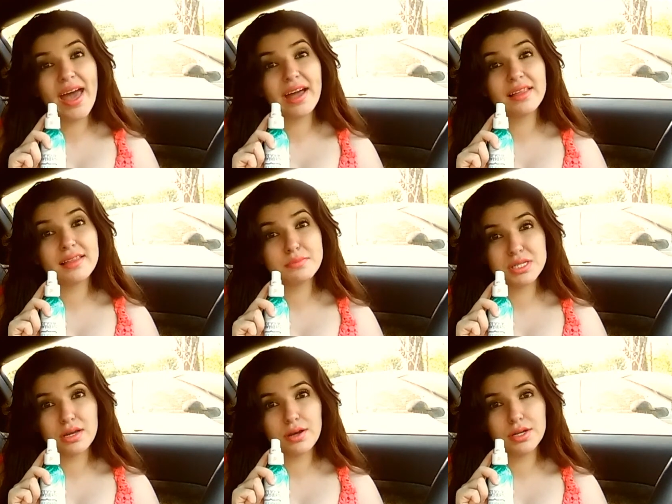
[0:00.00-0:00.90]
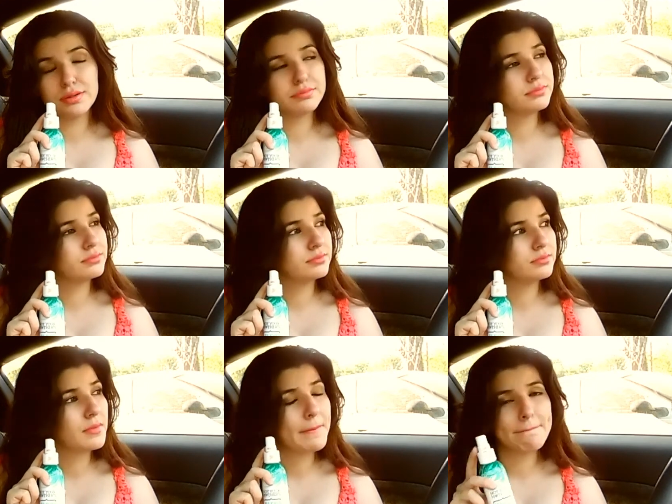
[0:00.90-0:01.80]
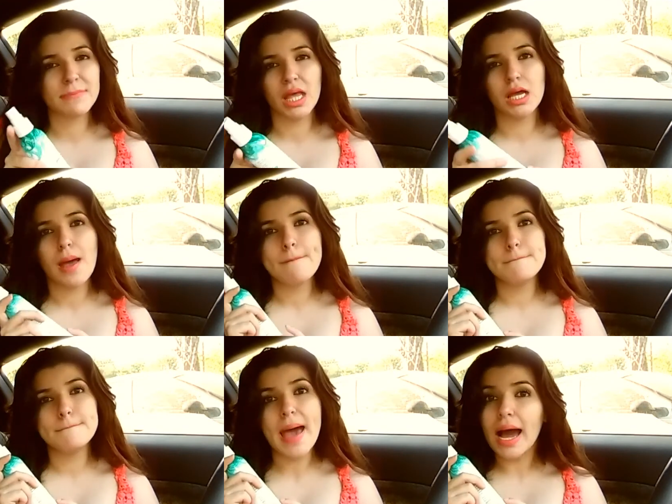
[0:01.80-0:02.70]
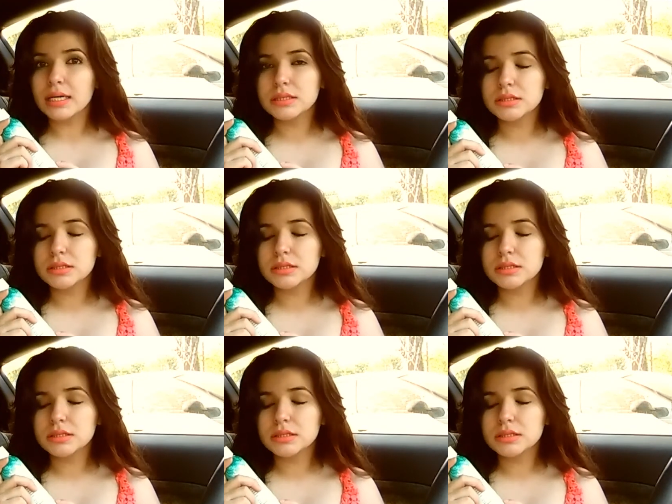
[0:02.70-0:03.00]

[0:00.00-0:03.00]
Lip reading: I got lipstick on it. MAC.